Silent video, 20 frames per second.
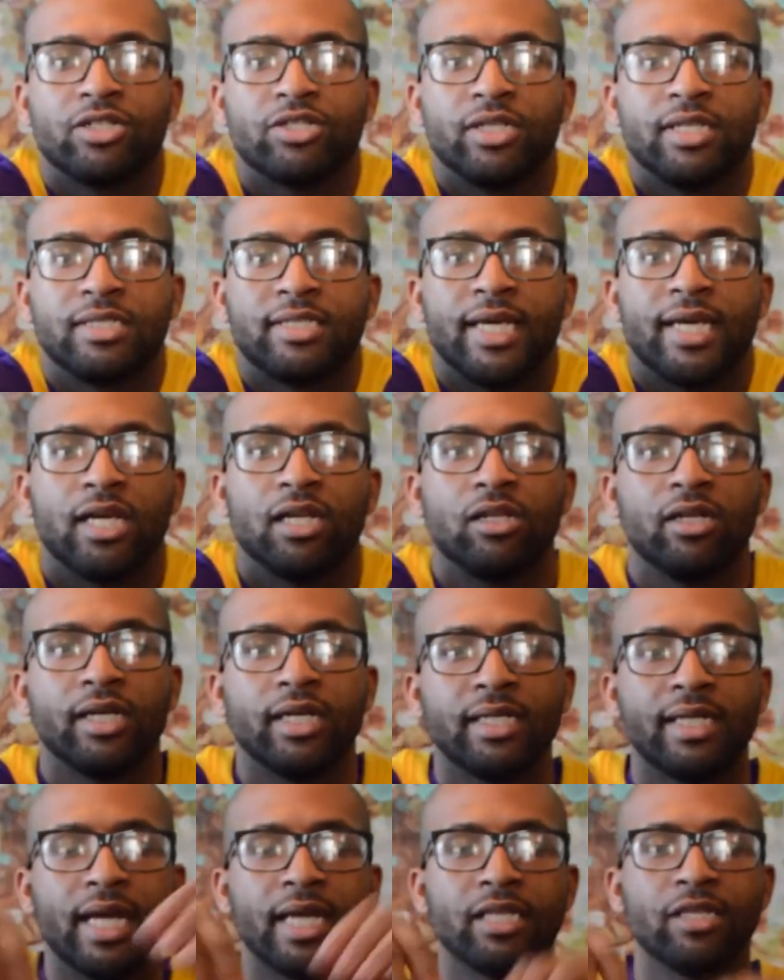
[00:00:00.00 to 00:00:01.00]
so you can take a look
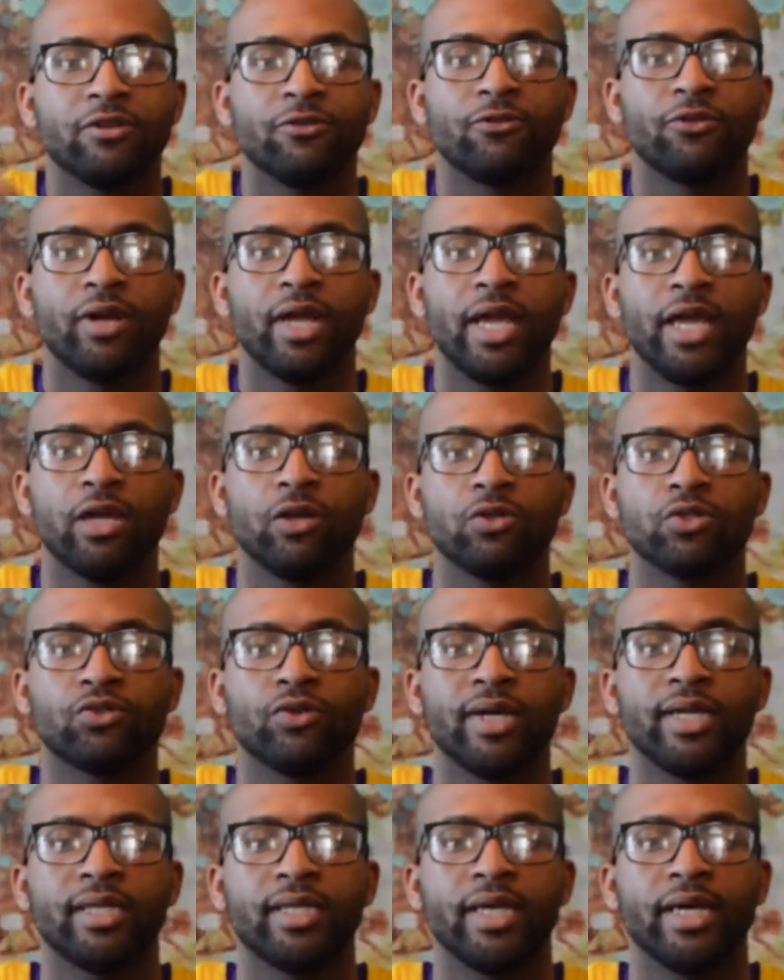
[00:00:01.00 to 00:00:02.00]
at that, different angles
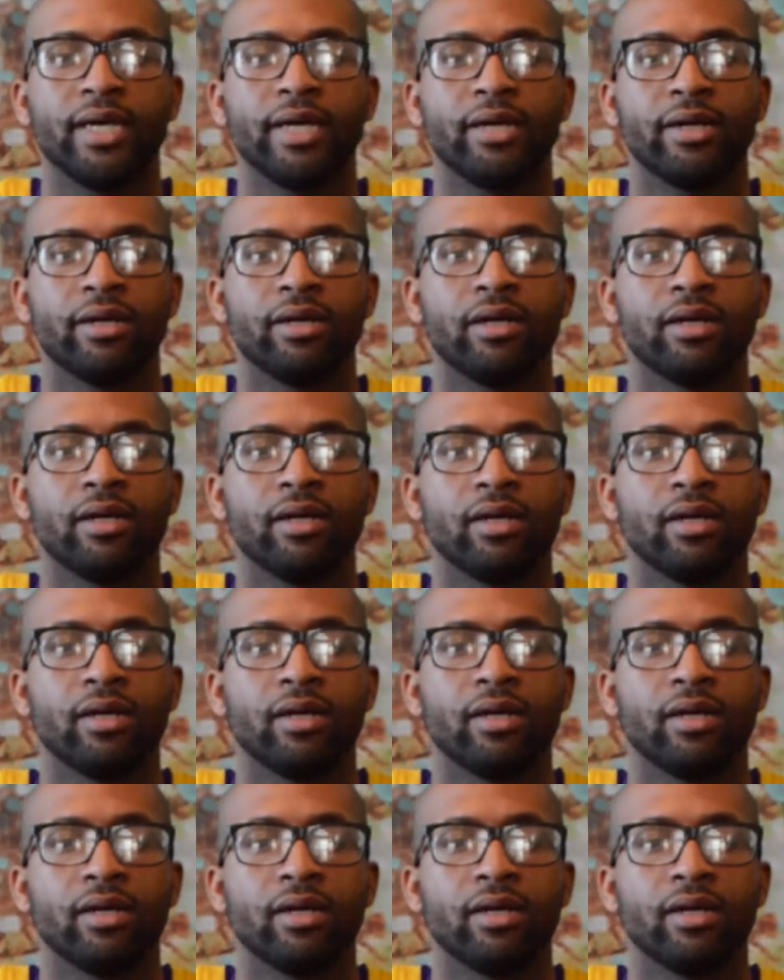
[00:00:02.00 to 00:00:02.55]
right there.